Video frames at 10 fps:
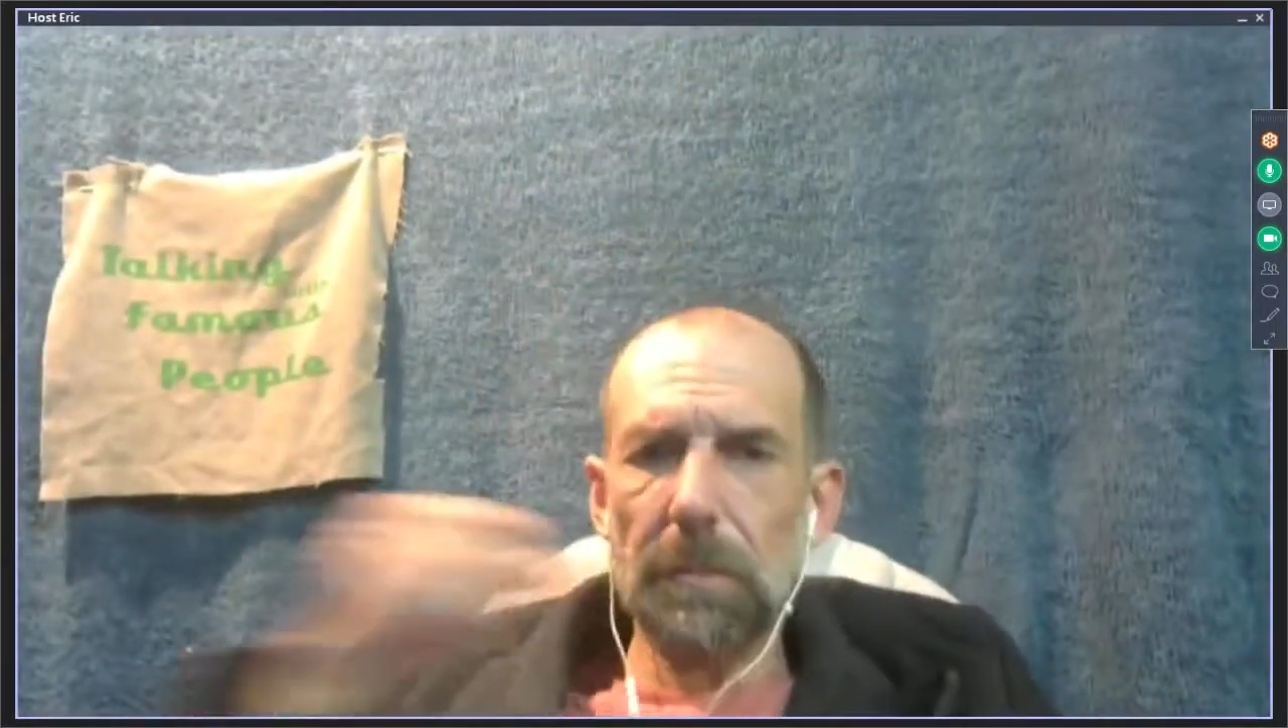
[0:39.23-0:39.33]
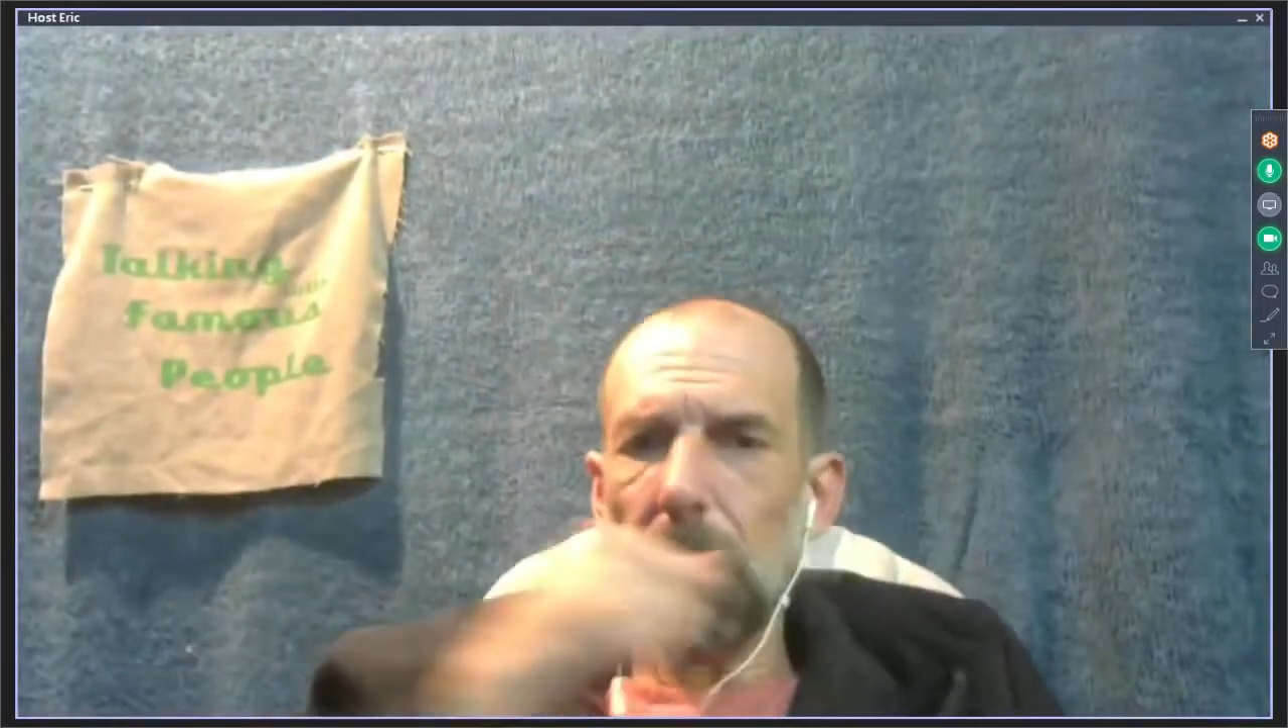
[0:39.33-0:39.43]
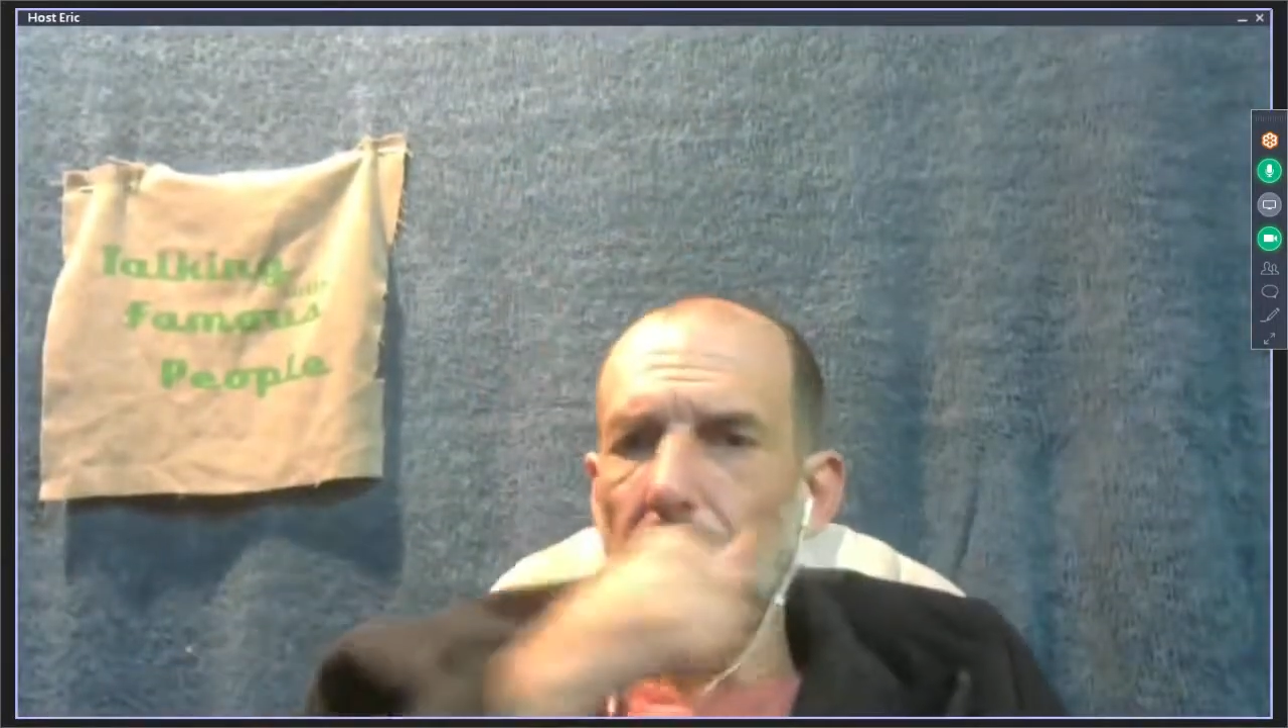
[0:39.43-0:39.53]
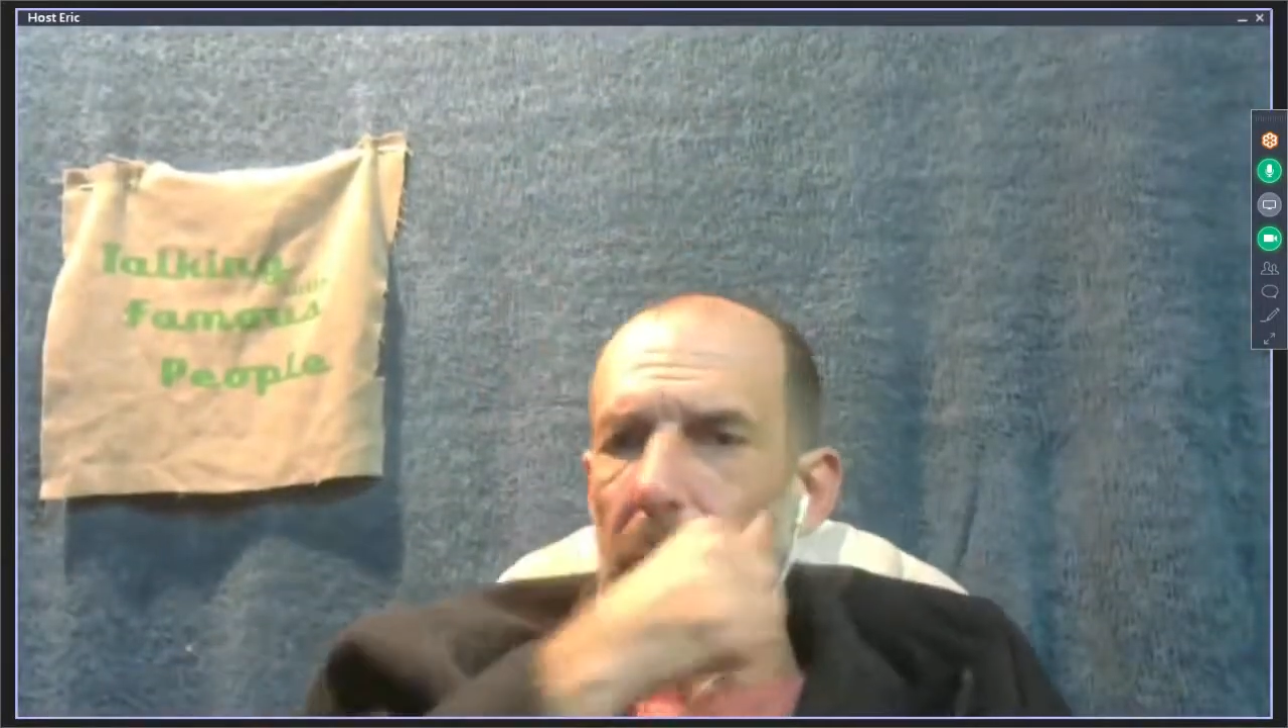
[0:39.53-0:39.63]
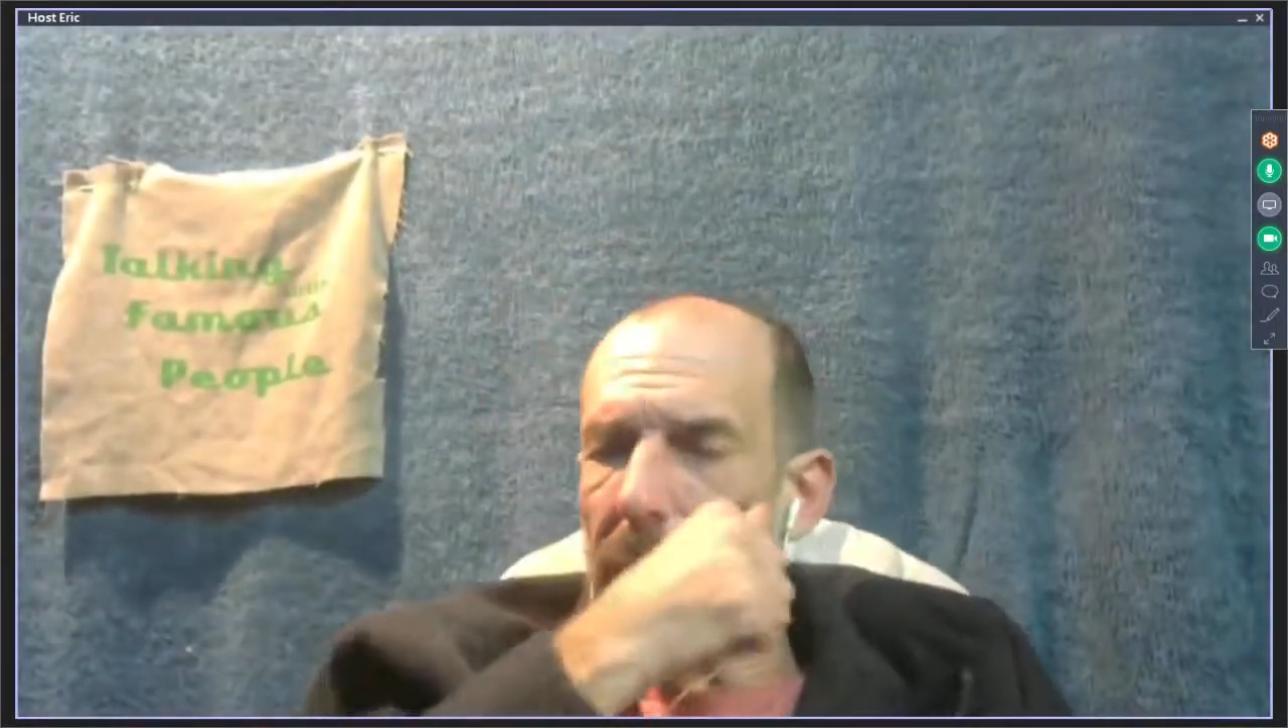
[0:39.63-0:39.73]

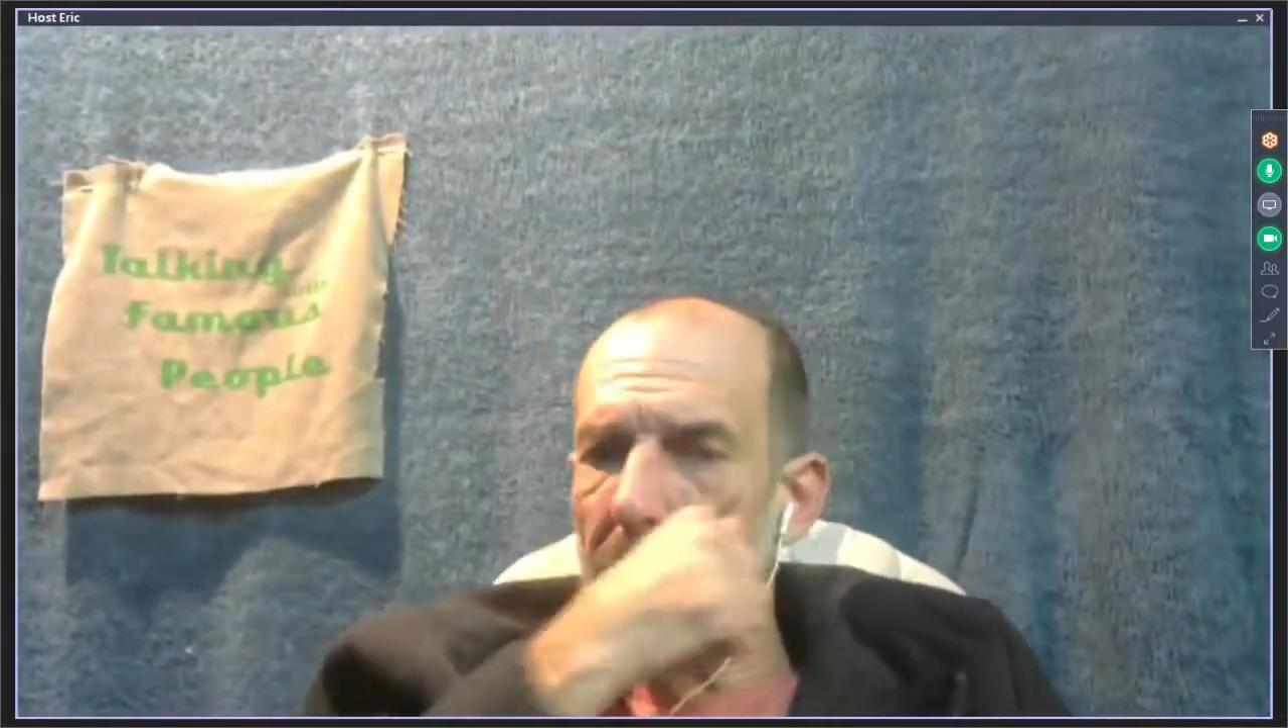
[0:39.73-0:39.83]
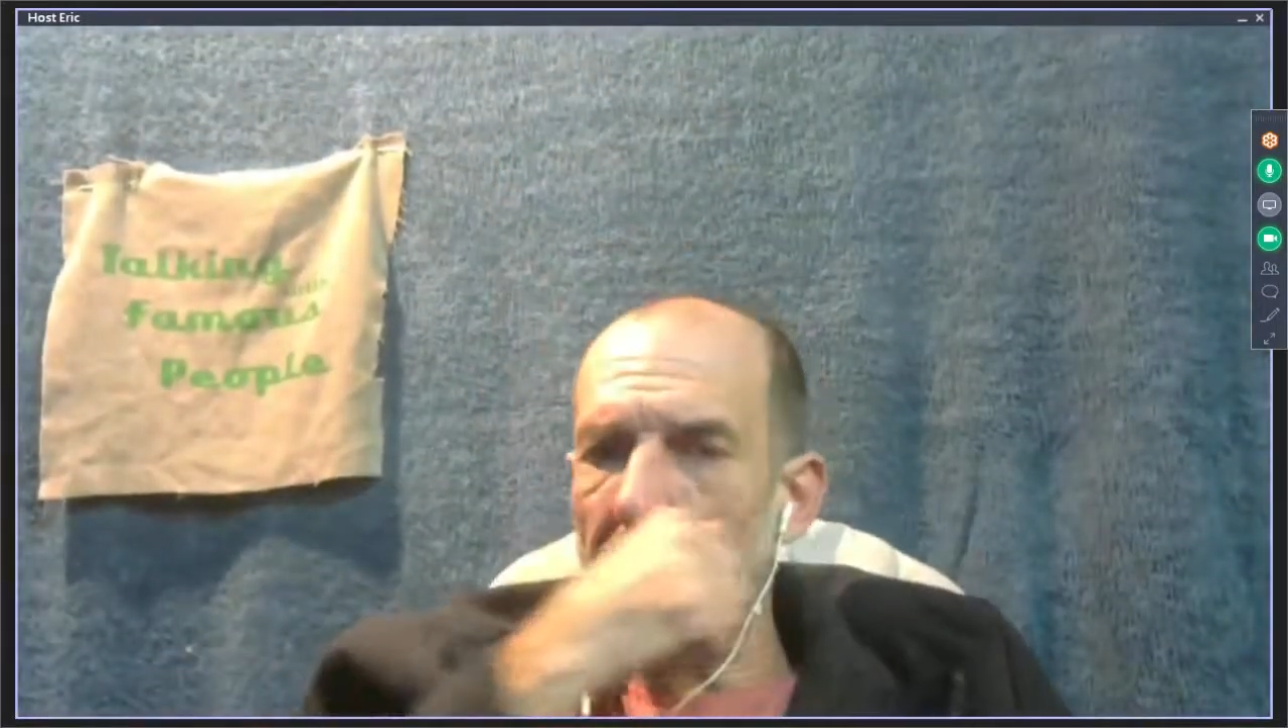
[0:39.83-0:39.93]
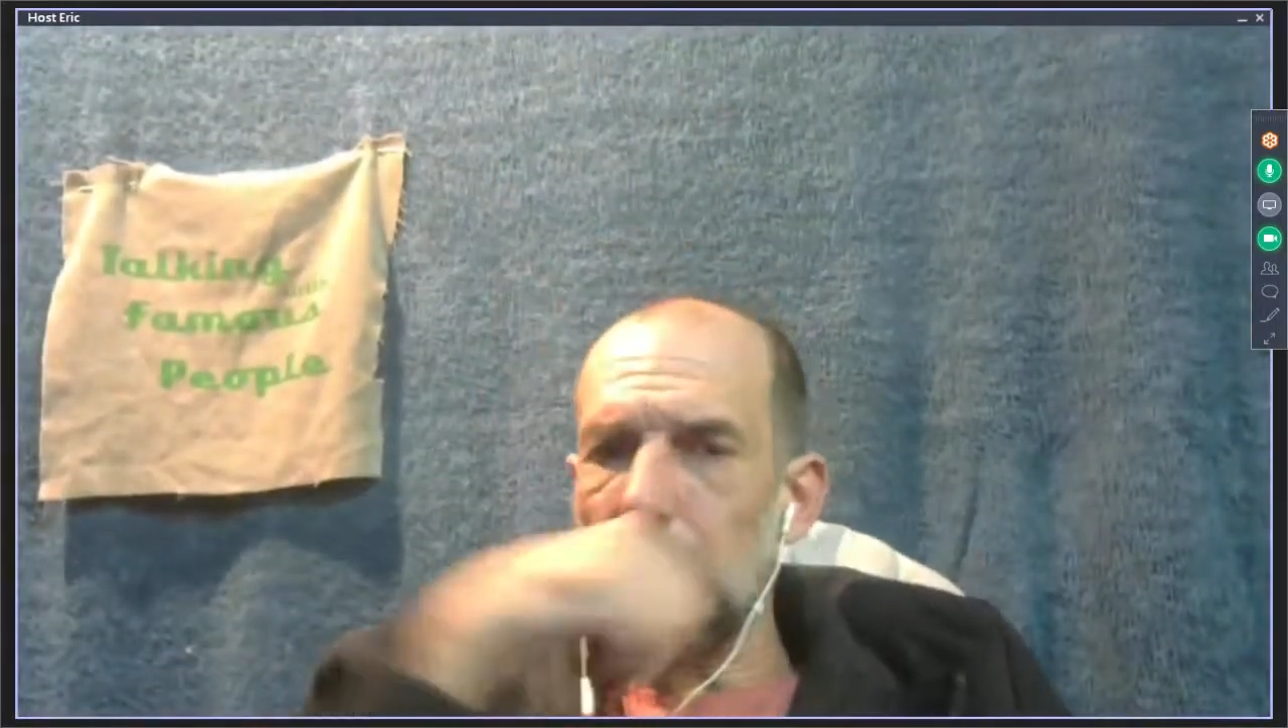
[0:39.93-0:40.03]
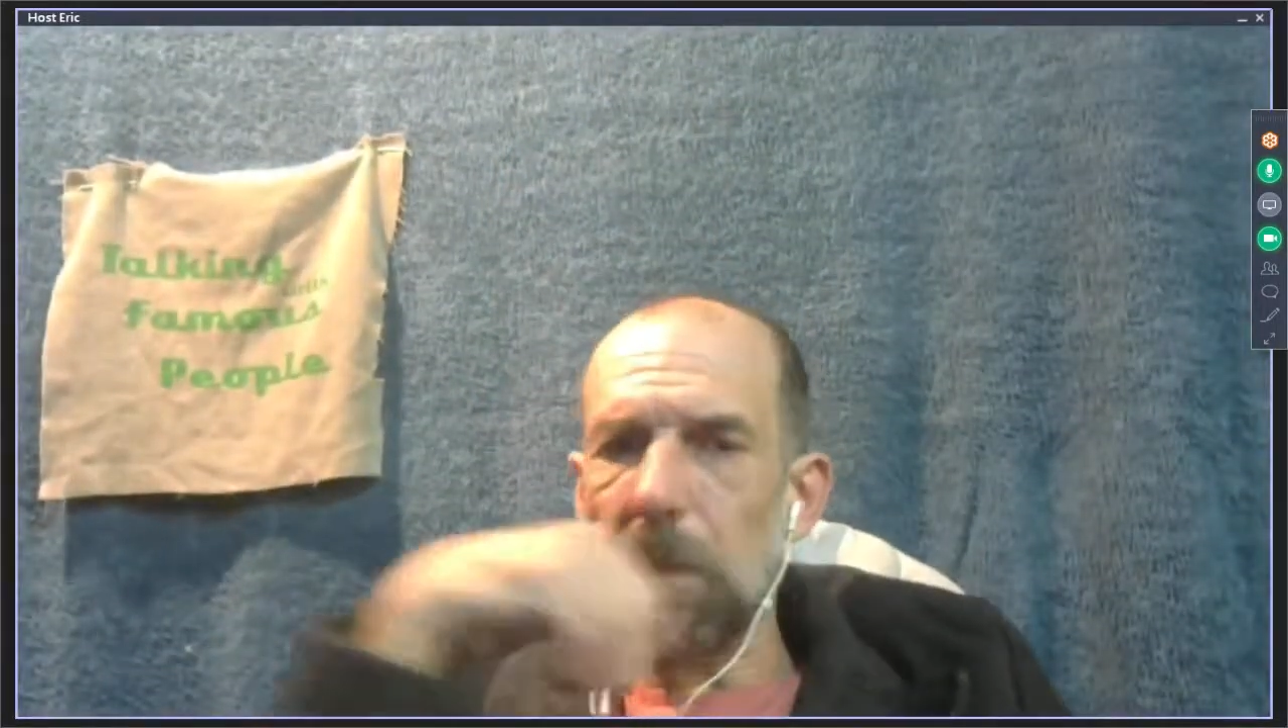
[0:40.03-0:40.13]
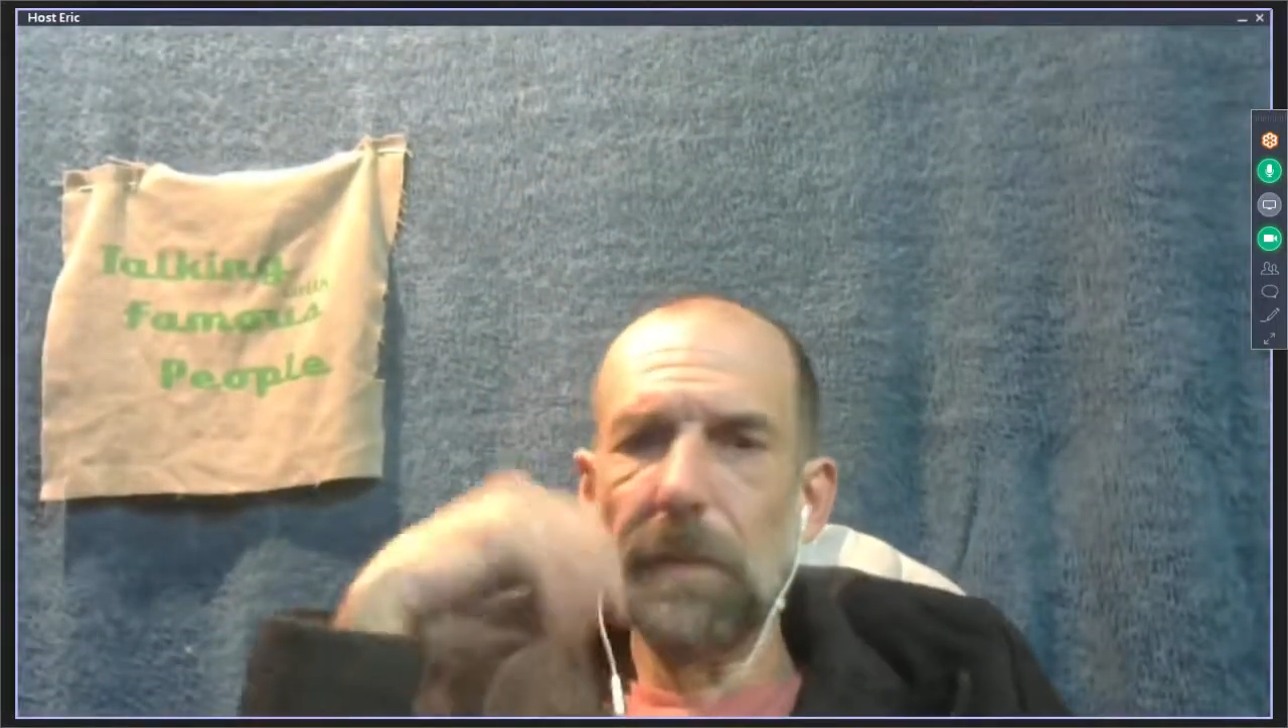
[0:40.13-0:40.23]
People
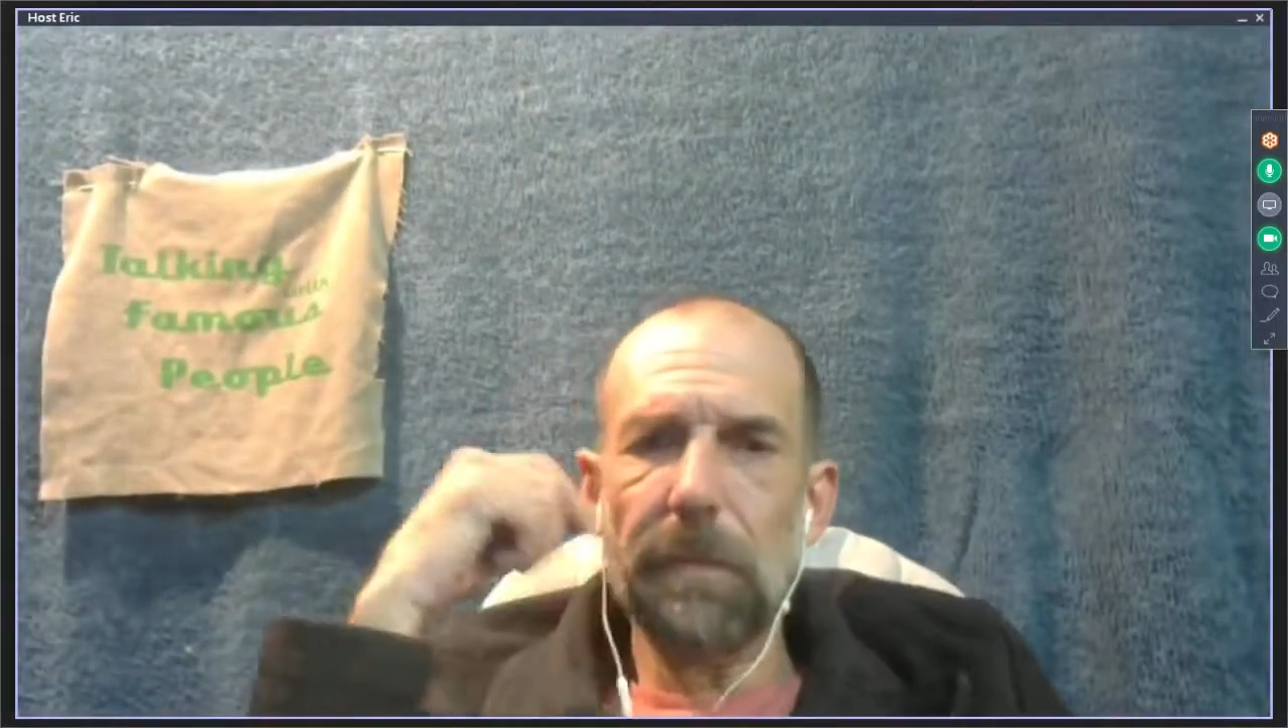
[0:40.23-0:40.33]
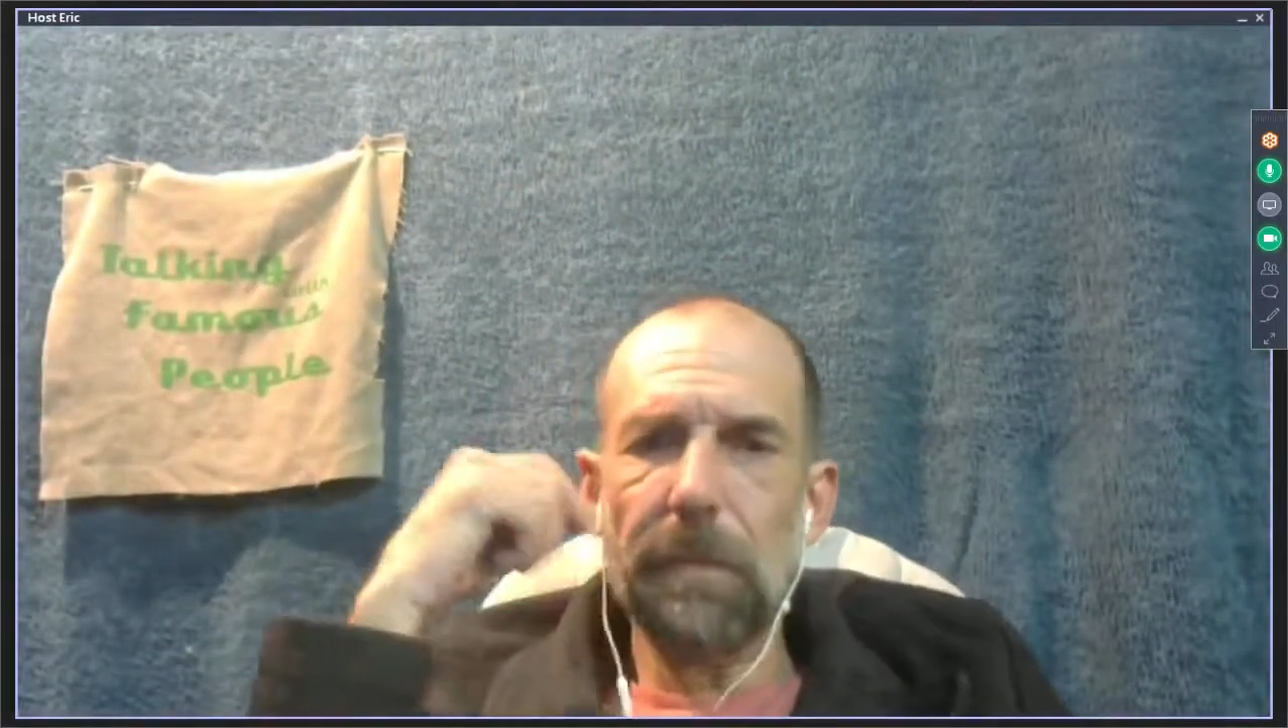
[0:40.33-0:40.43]
sometimes must